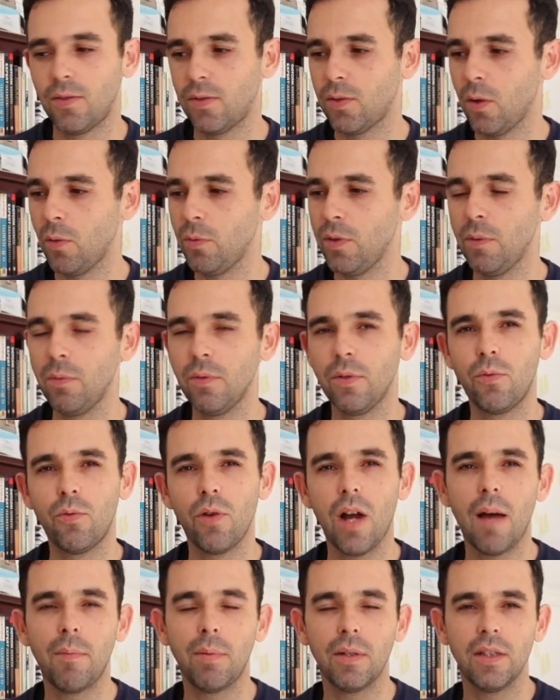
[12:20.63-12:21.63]
So you would
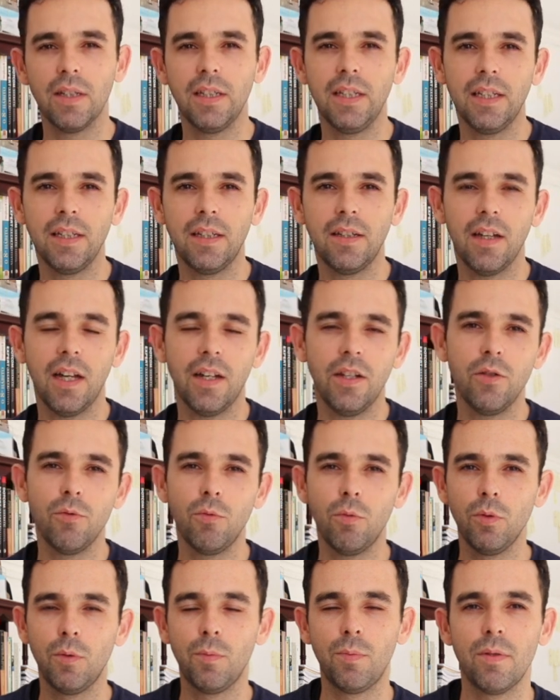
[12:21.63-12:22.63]
grab a link and
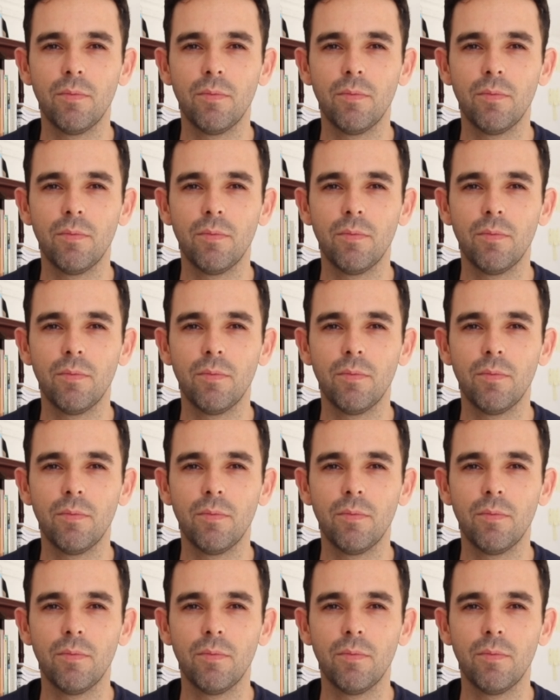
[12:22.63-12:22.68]
you would